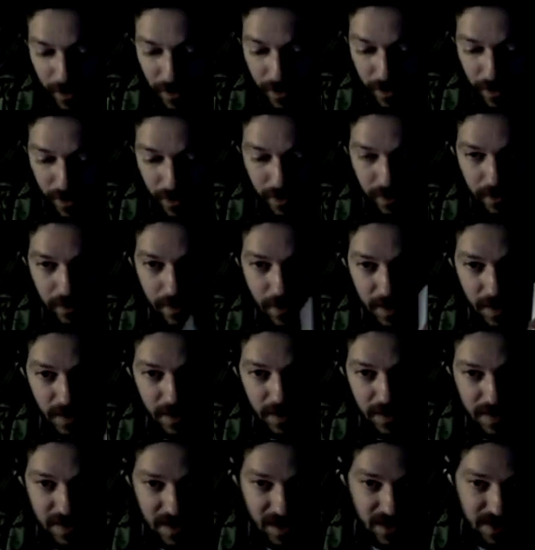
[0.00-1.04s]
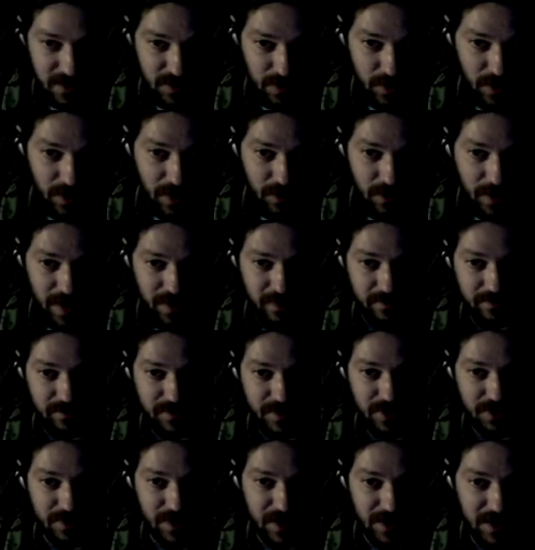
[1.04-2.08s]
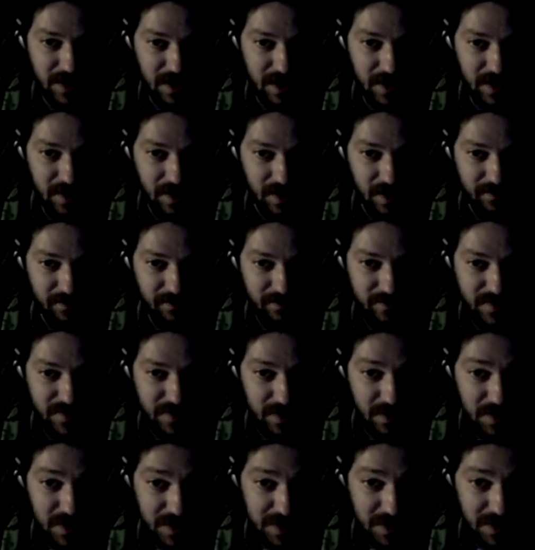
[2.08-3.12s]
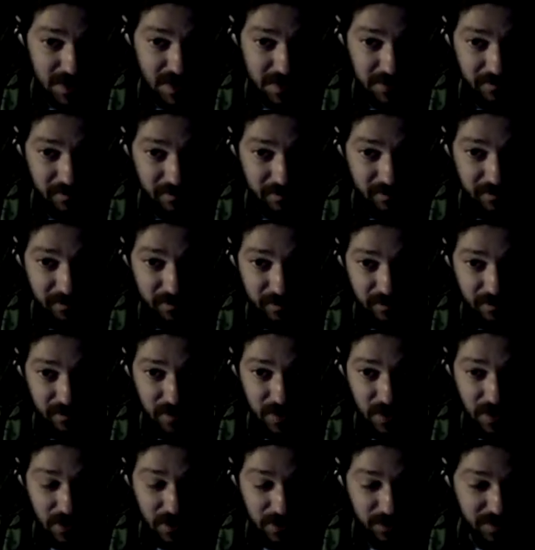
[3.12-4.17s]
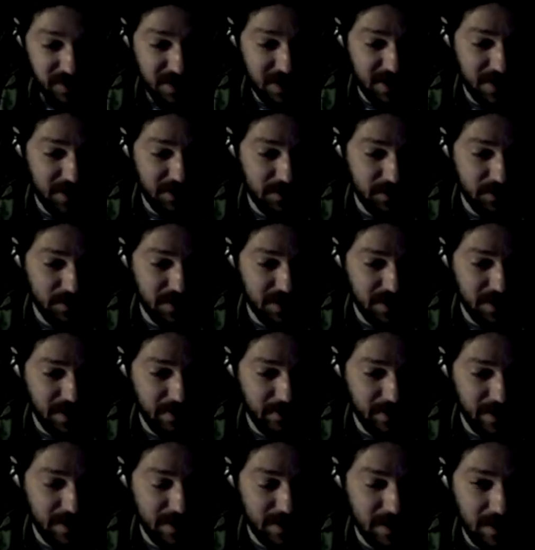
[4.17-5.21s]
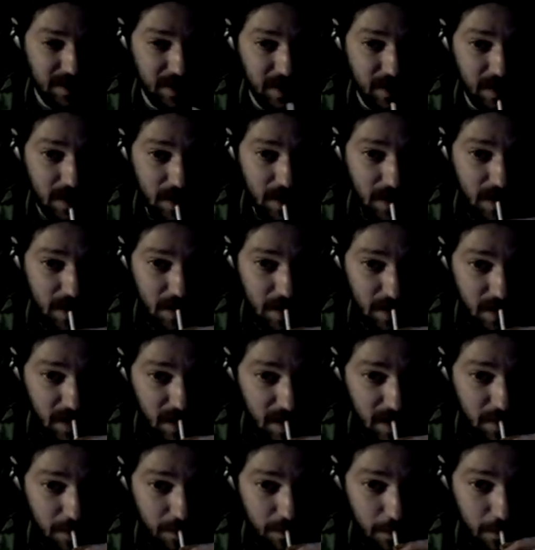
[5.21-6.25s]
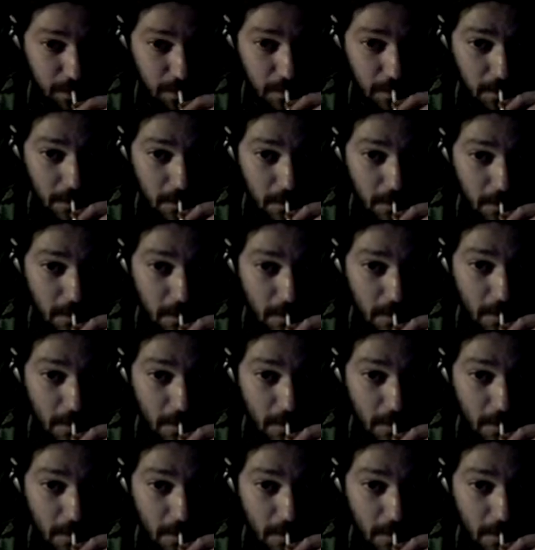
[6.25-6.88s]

than the DS108, strangely enough. So this is a good potential cigarette, I think. The